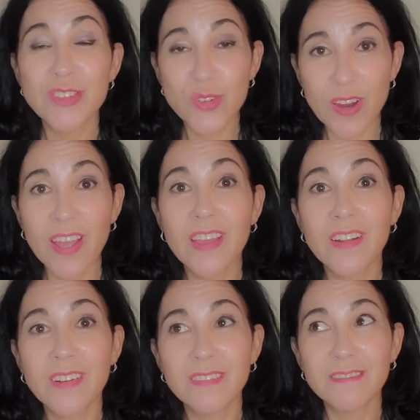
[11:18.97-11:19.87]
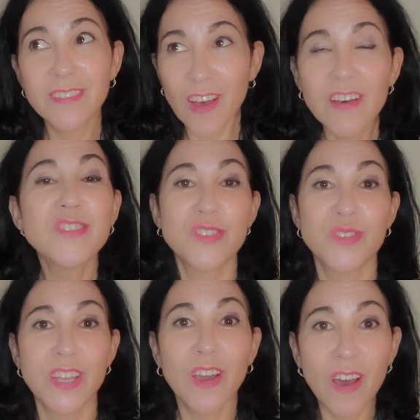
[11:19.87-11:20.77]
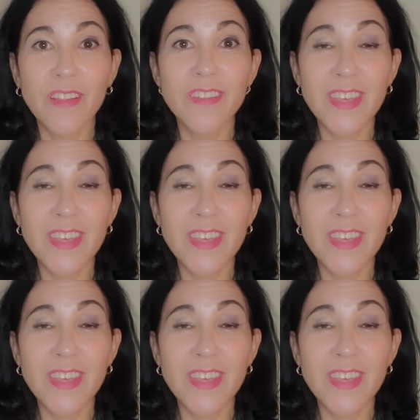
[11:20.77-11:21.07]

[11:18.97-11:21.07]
try and concentrate on